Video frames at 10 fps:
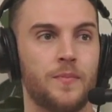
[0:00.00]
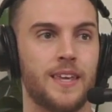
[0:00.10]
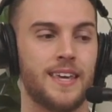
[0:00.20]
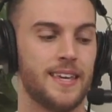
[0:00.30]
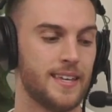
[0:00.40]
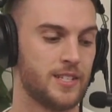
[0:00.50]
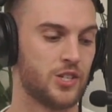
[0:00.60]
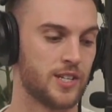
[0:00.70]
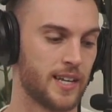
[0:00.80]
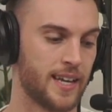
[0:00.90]
he is
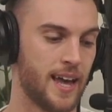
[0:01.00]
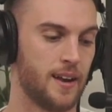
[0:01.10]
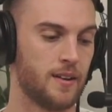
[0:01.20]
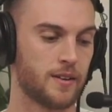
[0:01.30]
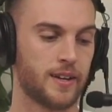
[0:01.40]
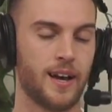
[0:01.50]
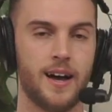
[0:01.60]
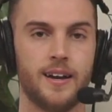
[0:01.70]
just, again, cut